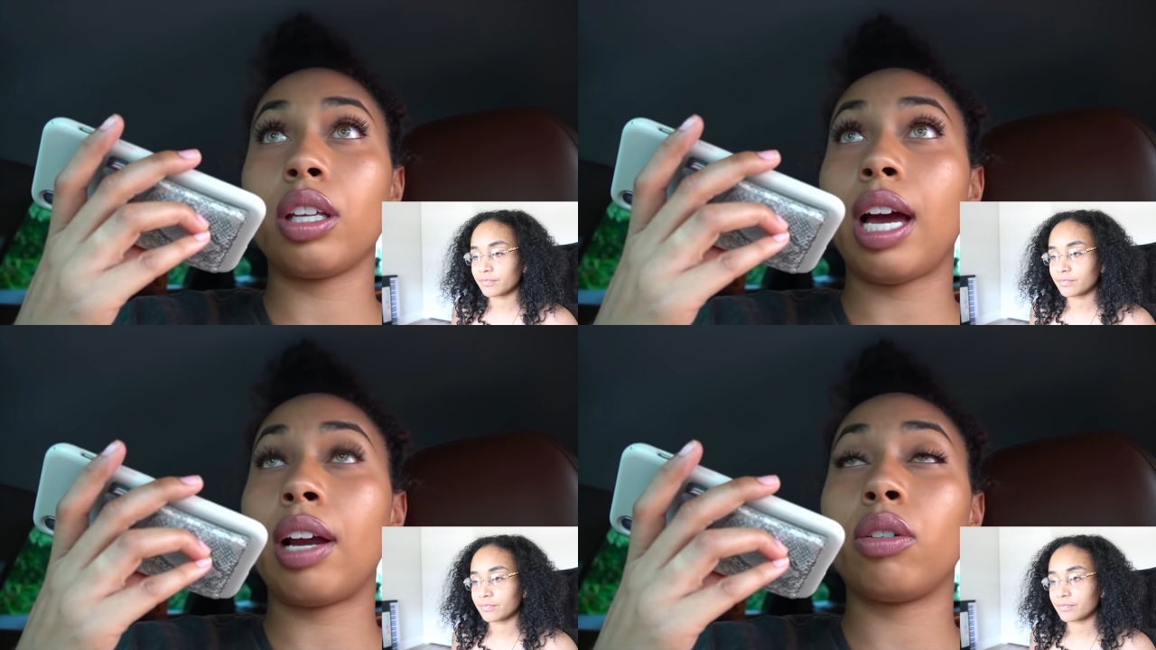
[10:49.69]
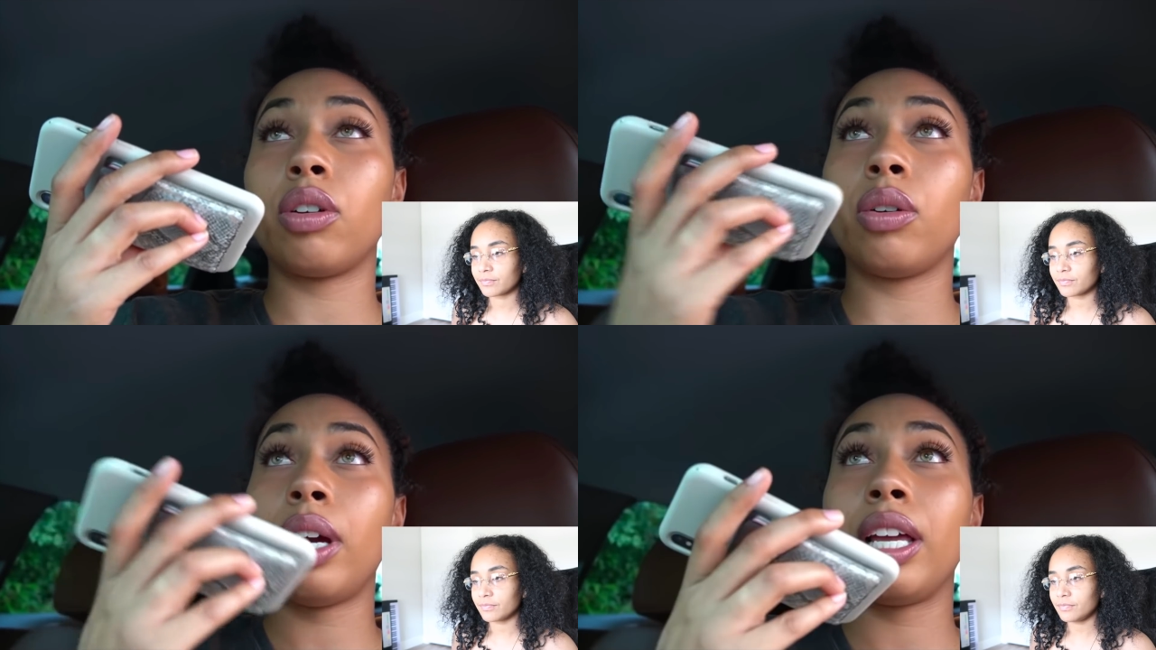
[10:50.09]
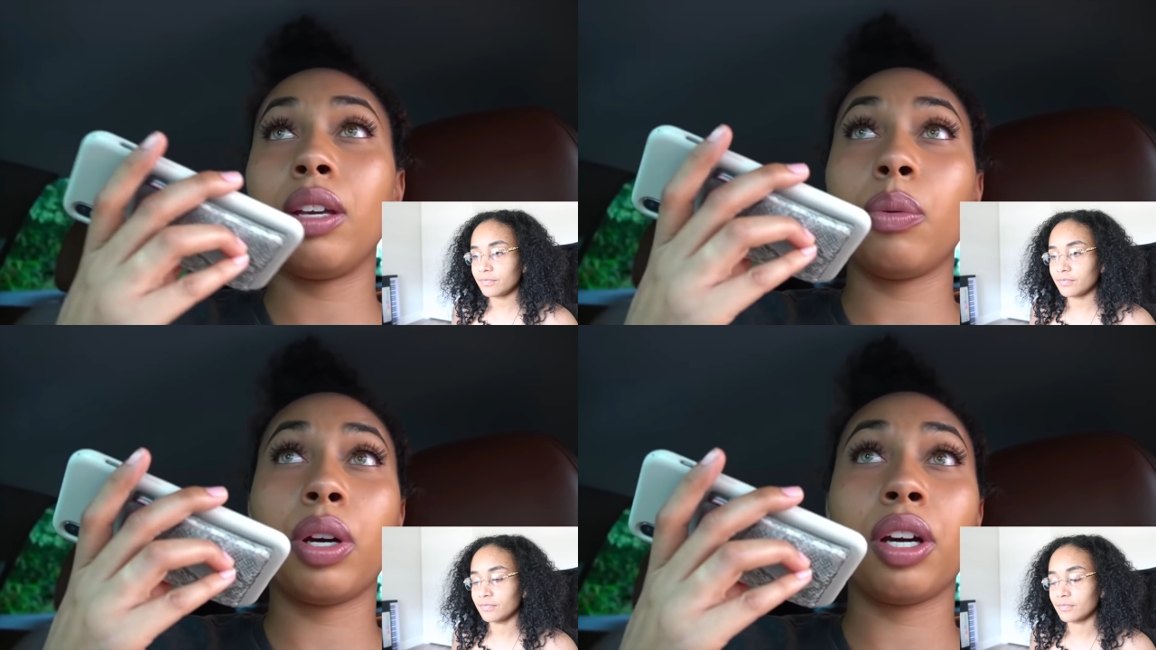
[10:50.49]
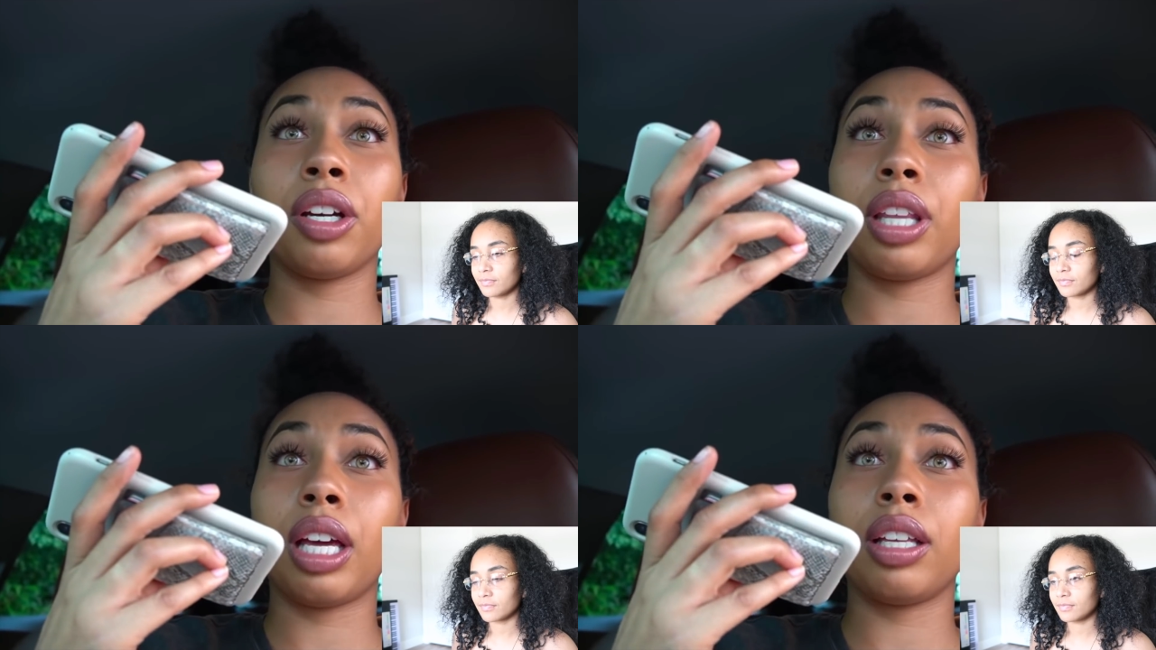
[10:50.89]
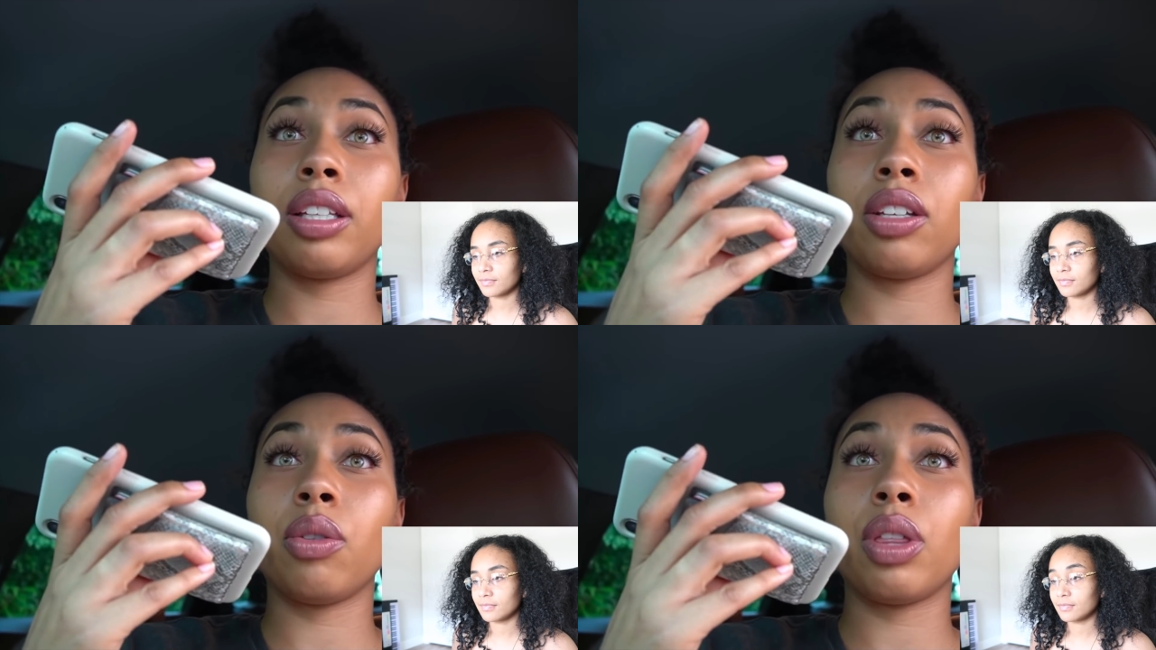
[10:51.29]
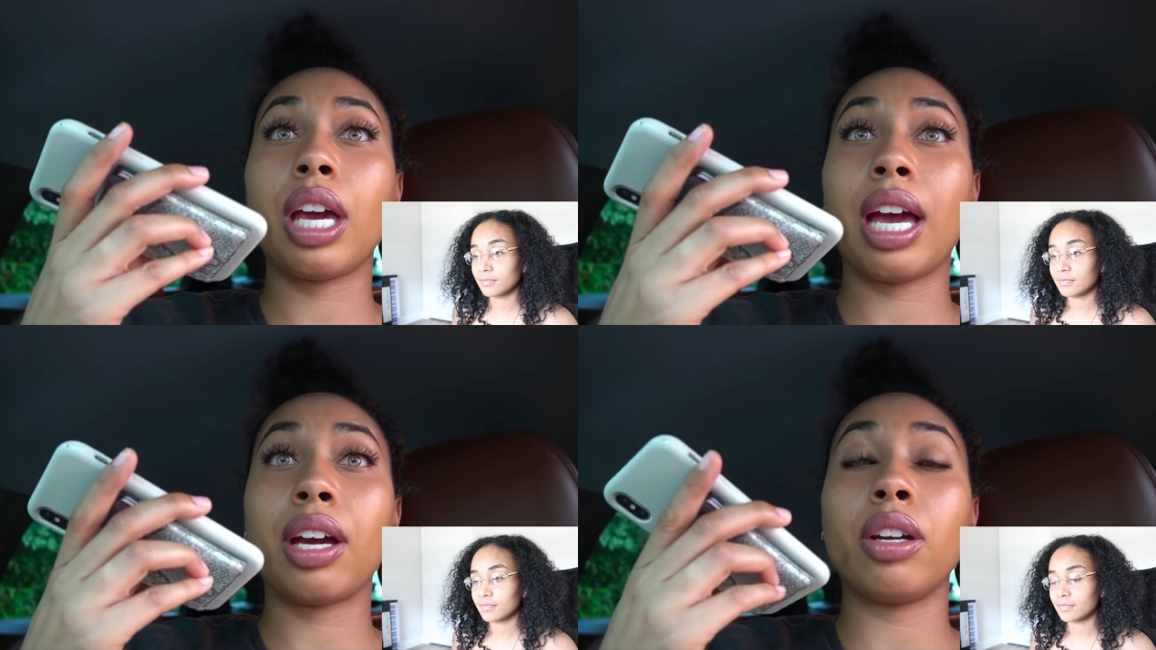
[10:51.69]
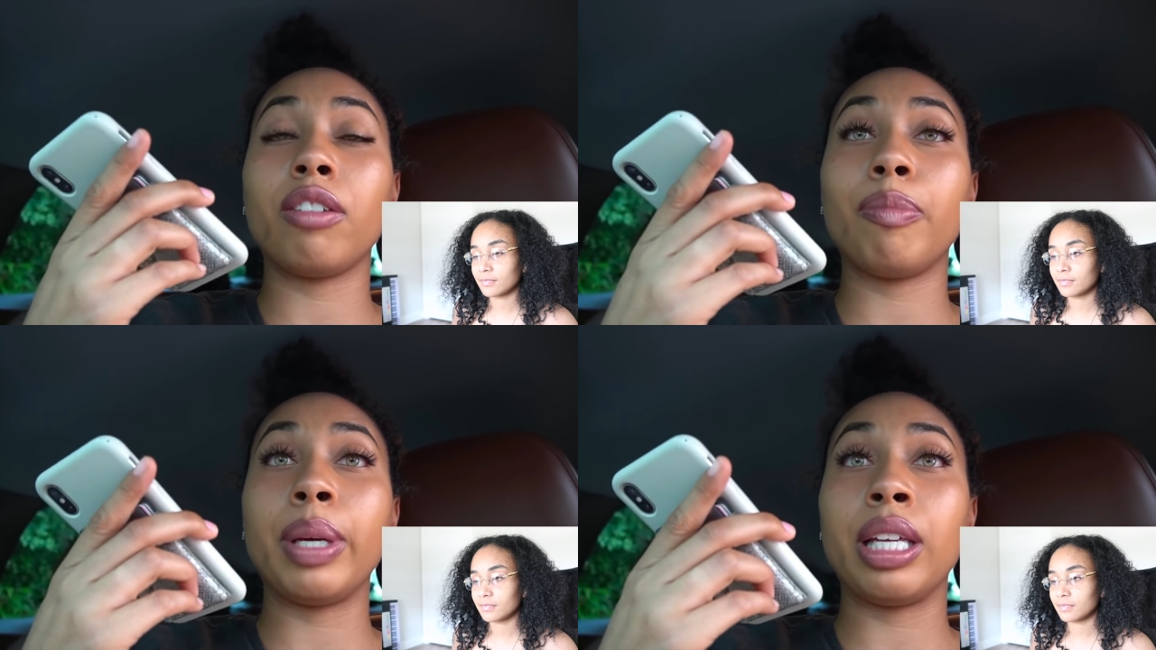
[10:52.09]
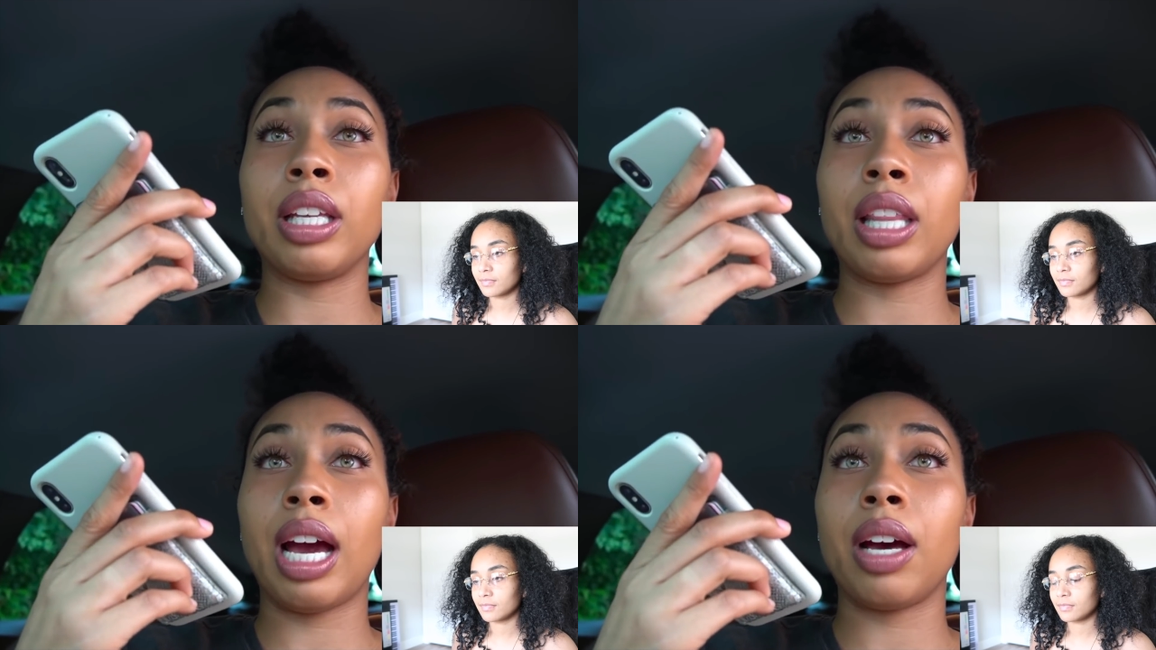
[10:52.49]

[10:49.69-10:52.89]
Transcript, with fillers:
Speaker 1: I don't know anywhere that you think I could have been in the